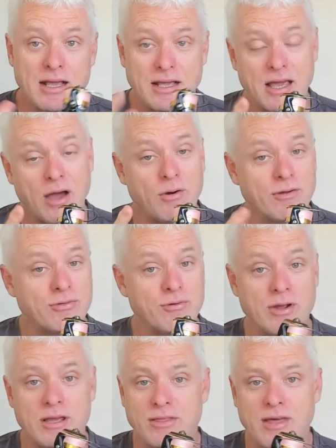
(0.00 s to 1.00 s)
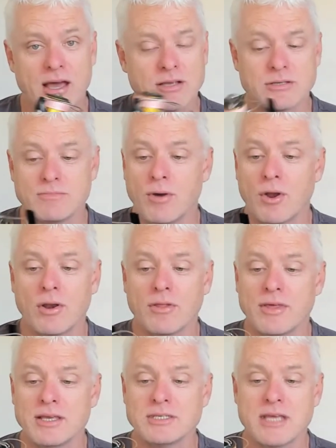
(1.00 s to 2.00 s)
go a 3,000 model of
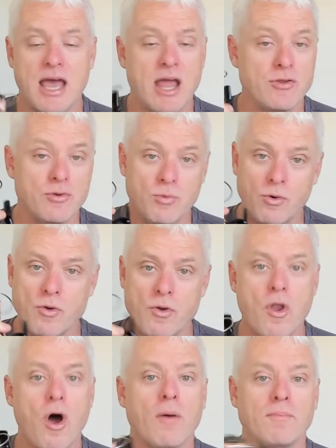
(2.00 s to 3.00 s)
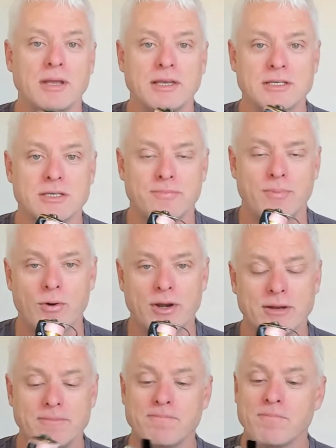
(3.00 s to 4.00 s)
this and you will not be
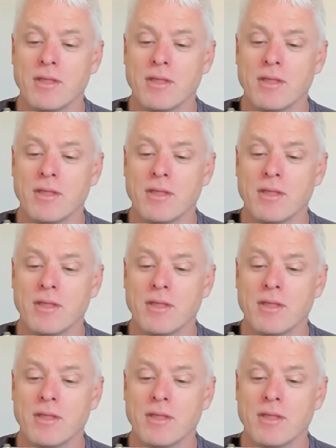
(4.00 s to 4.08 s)
disappointed.